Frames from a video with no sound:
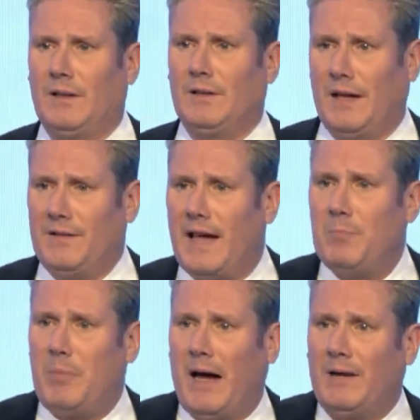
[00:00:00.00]
Then they
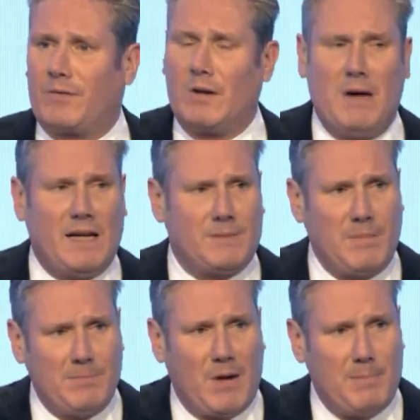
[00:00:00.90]
paid for a mess
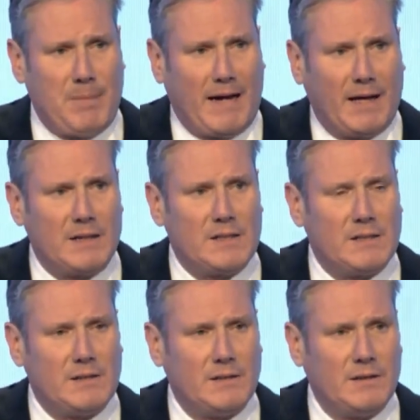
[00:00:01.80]
made by banks.
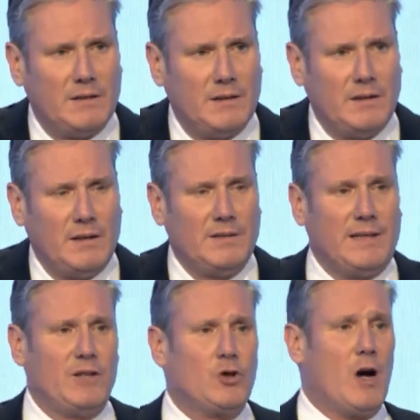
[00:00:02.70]

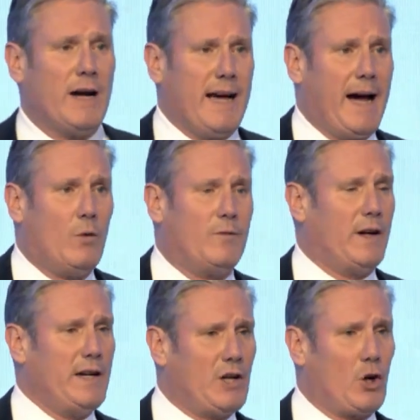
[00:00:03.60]
They cried out for
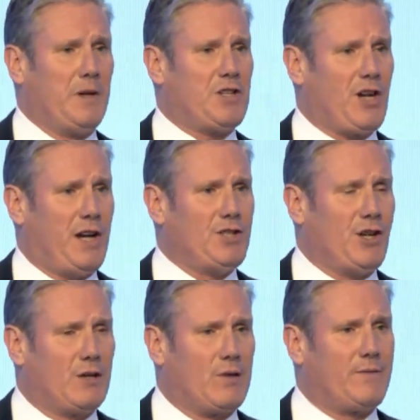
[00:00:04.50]
economic change in
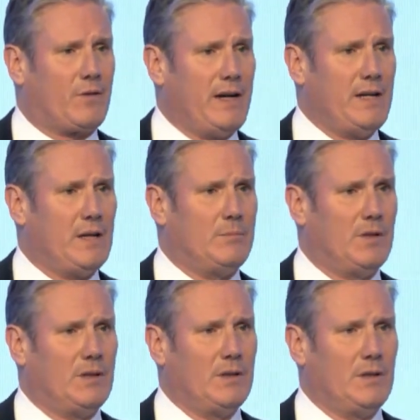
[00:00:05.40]
a referendum,
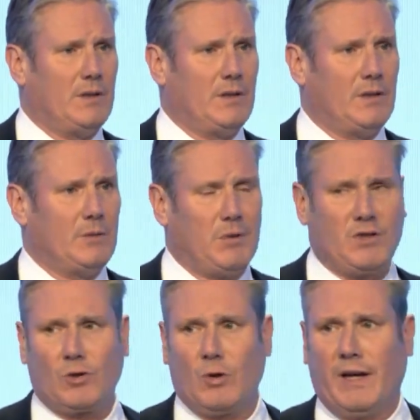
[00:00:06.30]
but
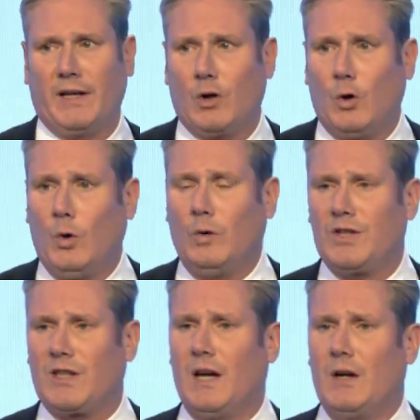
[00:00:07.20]
saw their calls
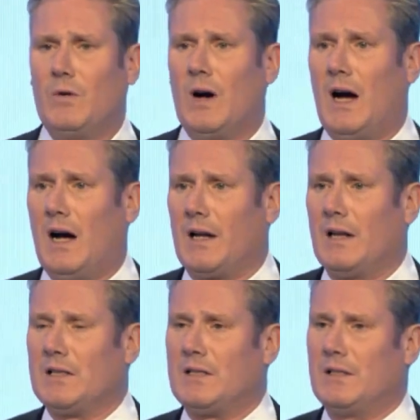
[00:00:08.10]
go
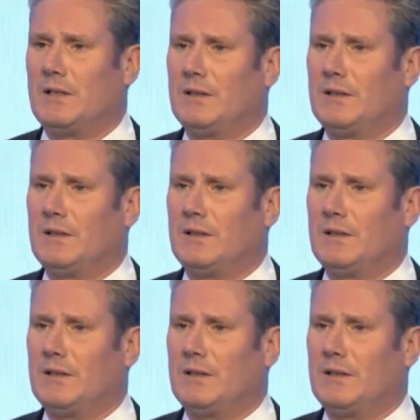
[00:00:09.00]
unanswered.